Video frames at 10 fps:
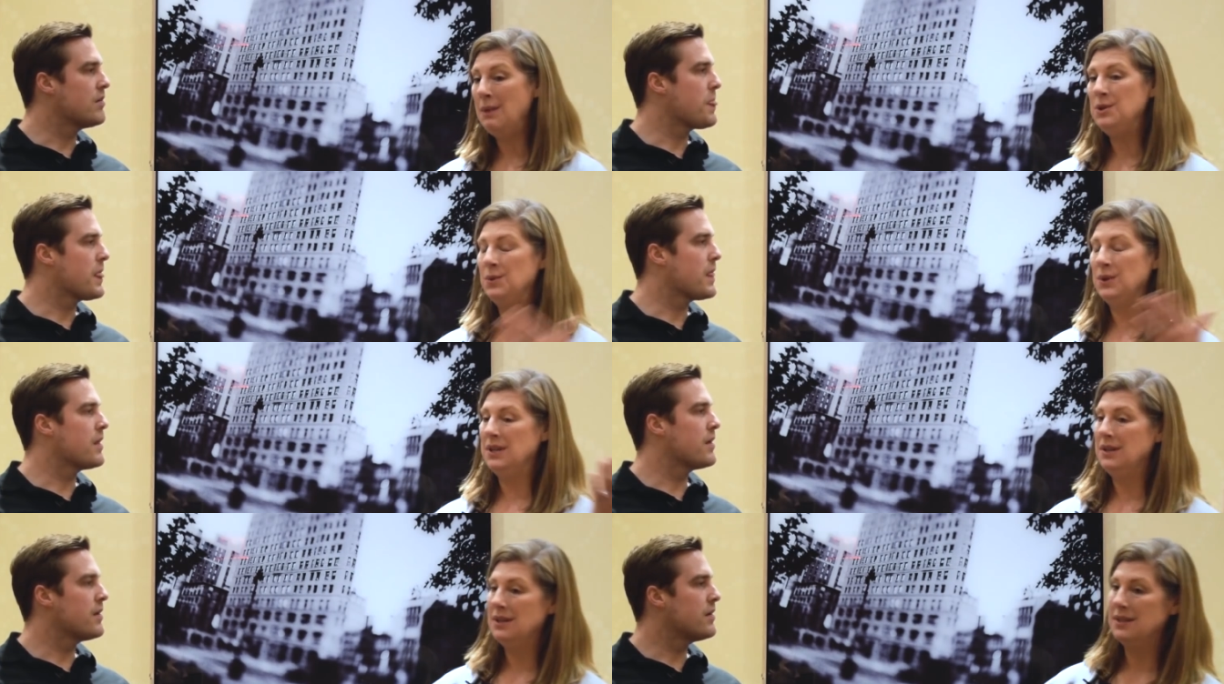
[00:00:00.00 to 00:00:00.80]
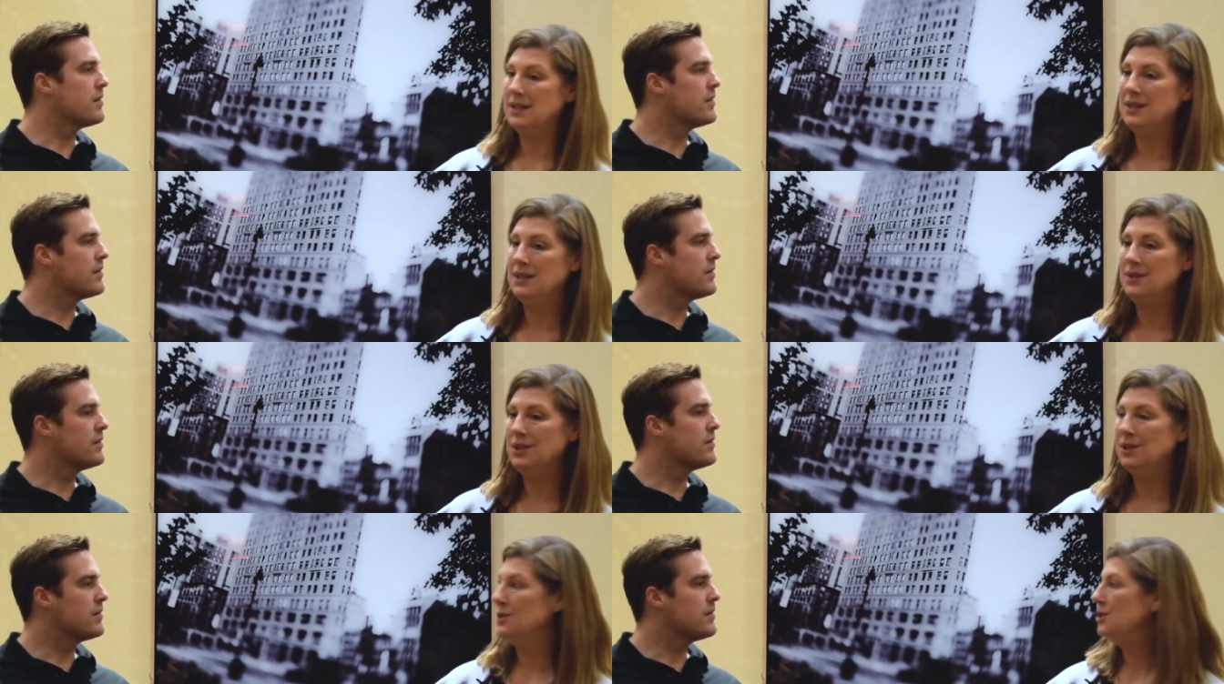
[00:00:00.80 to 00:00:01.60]
Speaker 1: between is it
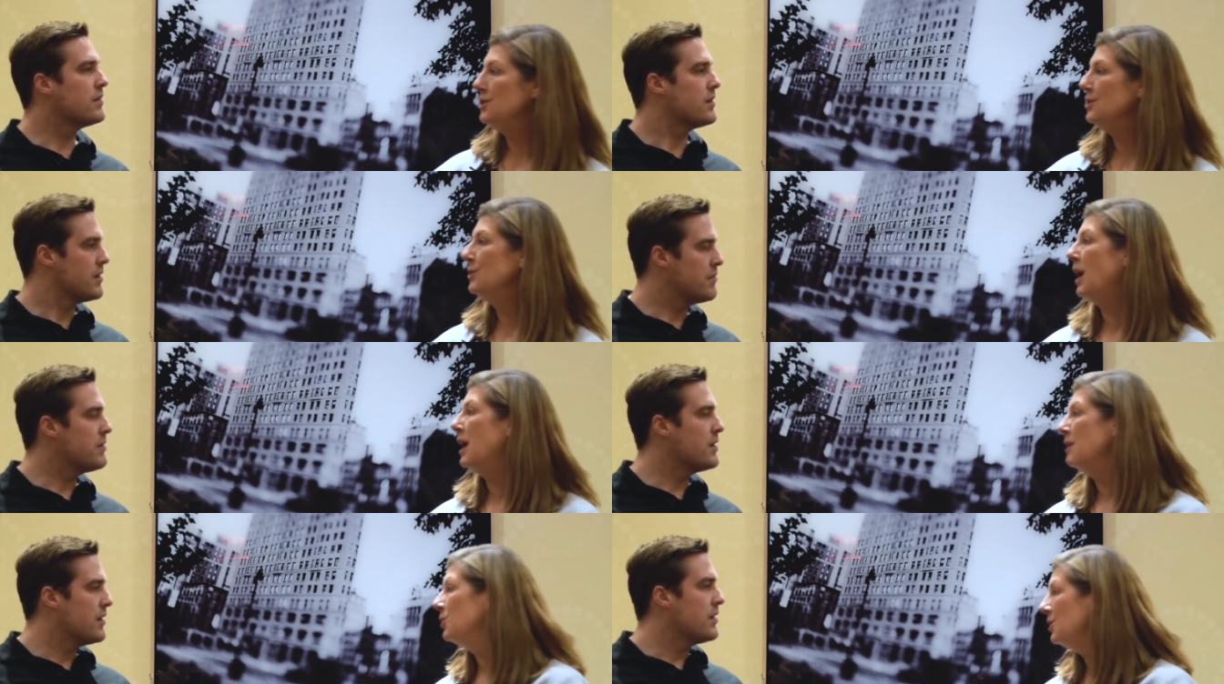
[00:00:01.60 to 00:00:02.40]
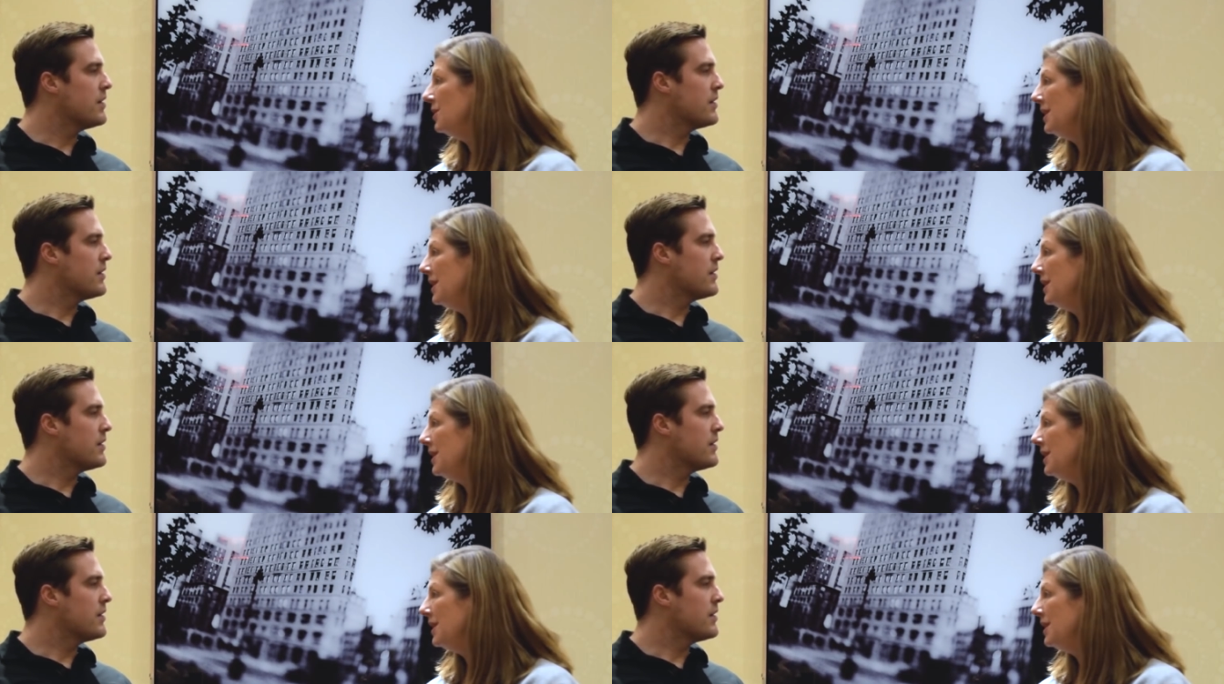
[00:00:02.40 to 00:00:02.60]
easier to onboard